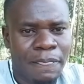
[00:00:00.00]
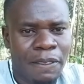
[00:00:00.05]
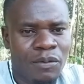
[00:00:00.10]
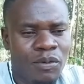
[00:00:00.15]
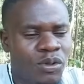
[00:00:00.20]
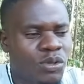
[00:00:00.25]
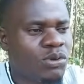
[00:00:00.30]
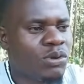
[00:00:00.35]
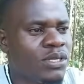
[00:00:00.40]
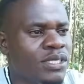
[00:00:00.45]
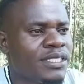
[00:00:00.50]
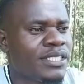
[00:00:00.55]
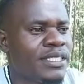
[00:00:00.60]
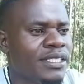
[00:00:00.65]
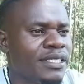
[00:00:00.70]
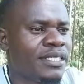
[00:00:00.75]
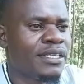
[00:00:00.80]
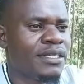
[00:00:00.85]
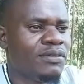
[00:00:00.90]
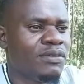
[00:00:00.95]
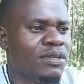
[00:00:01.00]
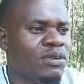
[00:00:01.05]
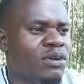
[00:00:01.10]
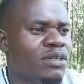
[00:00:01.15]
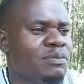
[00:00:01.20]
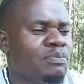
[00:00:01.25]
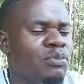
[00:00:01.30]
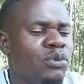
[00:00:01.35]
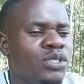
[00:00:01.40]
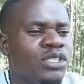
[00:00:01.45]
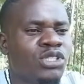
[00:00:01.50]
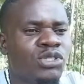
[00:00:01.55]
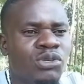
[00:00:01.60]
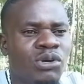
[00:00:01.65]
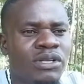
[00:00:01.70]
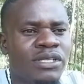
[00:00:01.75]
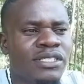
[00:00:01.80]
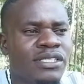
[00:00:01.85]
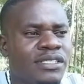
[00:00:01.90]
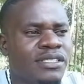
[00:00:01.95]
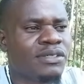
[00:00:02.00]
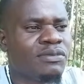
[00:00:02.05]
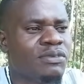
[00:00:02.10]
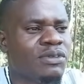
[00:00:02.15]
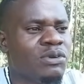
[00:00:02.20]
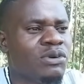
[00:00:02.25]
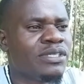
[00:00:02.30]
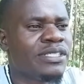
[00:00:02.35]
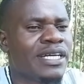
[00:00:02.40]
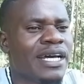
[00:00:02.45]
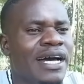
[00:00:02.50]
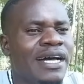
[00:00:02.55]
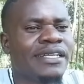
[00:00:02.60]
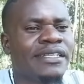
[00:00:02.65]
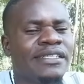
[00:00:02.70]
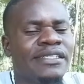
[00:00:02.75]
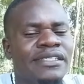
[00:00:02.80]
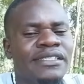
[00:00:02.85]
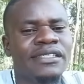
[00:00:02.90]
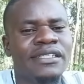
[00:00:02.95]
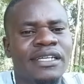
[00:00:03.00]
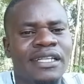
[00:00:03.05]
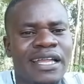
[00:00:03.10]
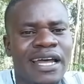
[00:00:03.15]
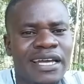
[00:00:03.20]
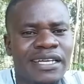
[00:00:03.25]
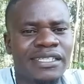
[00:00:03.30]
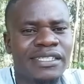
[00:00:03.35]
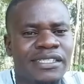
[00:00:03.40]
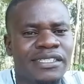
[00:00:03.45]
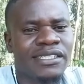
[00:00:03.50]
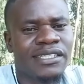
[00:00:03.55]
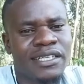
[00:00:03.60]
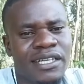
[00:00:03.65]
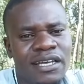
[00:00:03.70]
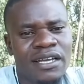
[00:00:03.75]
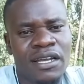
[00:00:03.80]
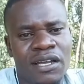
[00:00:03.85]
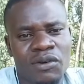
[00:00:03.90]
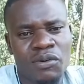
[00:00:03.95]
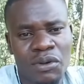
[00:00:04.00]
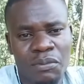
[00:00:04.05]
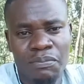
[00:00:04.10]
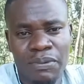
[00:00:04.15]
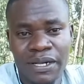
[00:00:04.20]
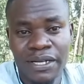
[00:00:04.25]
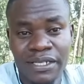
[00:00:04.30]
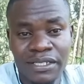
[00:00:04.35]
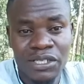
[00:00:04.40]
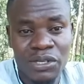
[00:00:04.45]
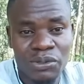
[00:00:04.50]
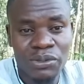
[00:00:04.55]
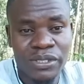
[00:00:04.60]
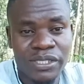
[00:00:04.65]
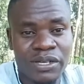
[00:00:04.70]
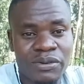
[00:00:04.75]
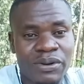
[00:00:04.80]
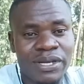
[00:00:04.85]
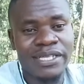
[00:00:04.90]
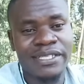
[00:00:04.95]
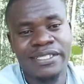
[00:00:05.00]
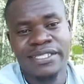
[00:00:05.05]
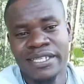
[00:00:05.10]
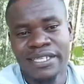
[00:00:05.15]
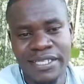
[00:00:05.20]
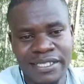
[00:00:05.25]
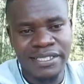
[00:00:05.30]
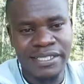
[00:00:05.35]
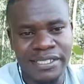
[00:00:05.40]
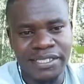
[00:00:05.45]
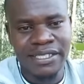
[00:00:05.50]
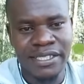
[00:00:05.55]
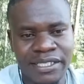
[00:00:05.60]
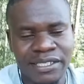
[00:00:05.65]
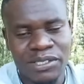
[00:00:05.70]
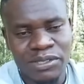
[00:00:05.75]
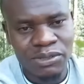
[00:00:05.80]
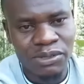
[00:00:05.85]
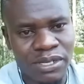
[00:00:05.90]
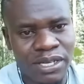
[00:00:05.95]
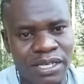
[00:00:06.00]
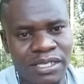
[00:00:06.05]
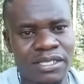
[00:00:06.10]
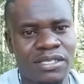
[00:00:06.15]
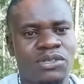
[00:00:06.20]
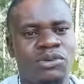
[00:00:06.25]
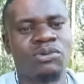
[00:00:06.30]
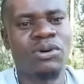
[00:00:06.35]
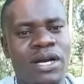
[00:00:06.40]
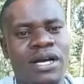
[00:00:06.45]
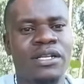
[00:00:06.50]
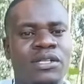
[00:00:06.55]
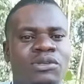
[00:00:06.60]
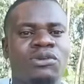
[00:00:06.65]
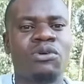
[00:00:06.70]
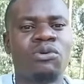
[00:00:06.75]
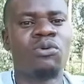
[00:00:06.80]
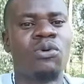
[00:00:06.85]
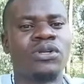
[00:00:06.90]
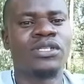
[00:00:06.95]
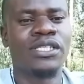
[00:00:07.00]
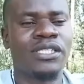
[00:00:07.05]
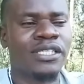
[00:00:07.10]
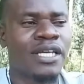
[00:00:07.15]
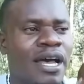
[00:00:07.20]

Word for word: we don't we don't put salt we don't add lies we bring news the way it is so that you can know what is